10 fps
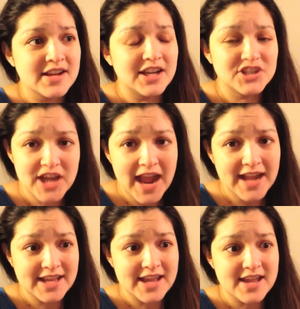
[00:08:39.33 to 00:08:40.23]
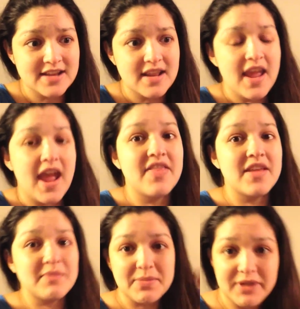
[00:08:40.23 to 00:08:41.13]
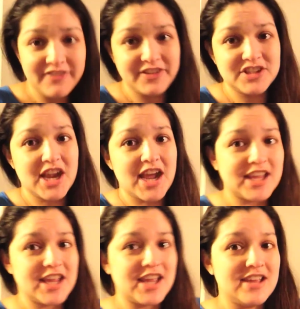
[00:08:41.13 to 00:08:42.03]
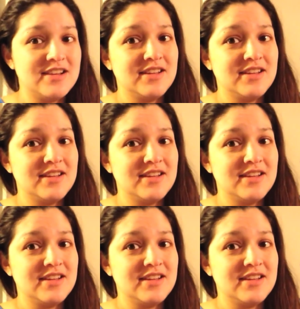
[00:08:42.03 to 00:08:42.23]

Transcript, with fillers: a jacket, and then my puffy jacket,